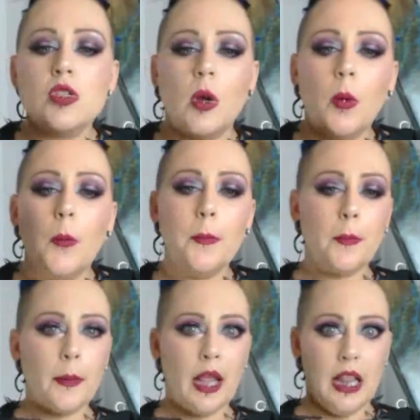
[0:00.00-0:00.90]
So
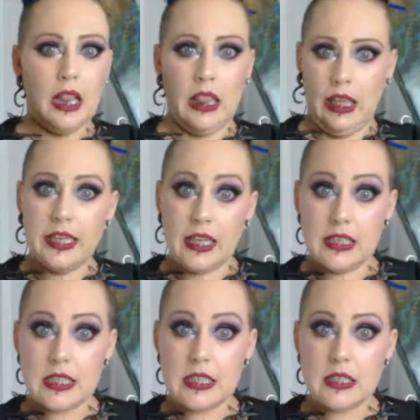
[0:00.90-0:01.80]
let
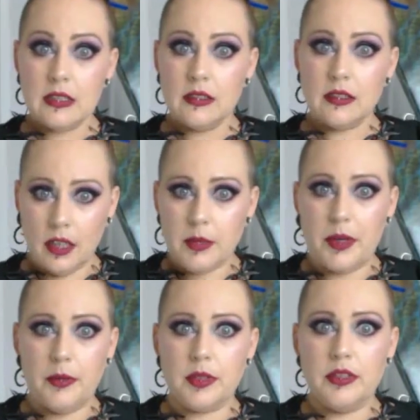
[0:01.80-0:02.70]
us talk
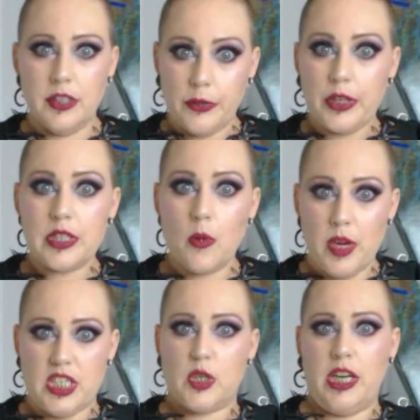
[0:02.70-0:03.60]
about different
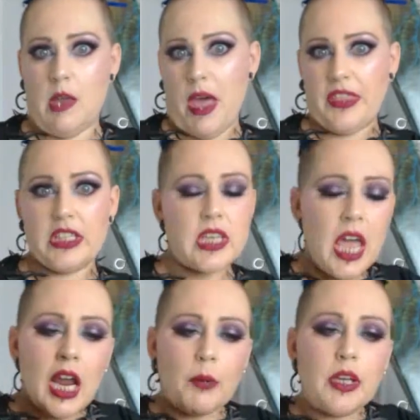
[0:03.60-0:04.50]
waist training methods.
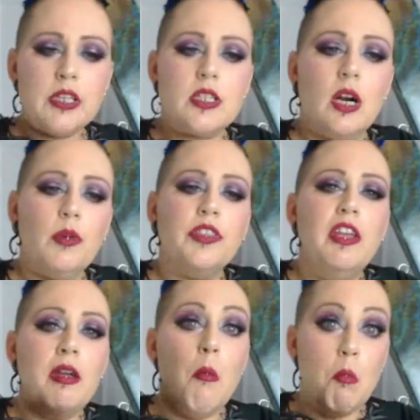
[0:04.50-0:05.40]
And we're going to start with
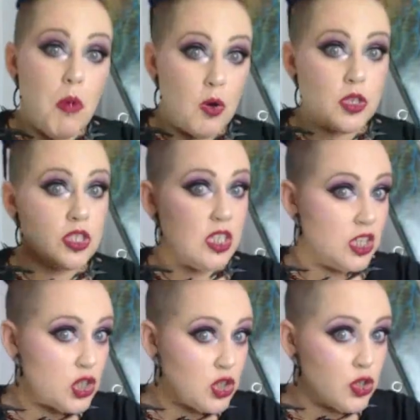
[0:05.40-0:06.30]
the most
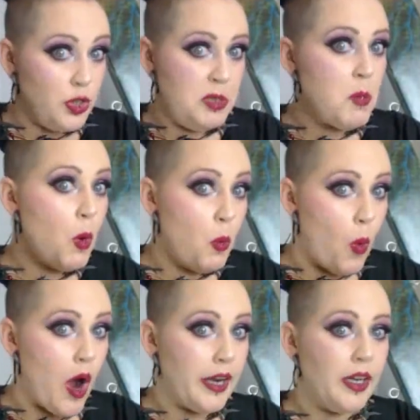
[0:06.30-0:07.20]
extreme
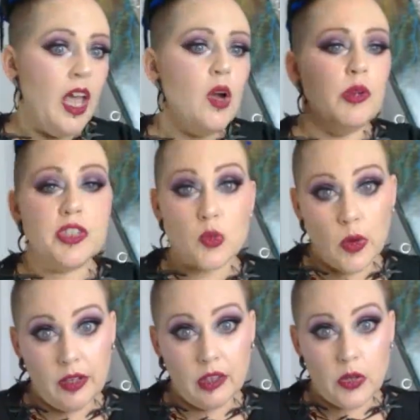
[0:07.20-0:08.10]
one, which is
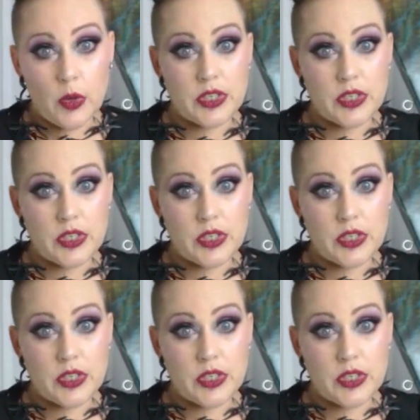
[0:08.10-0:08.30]
wearing a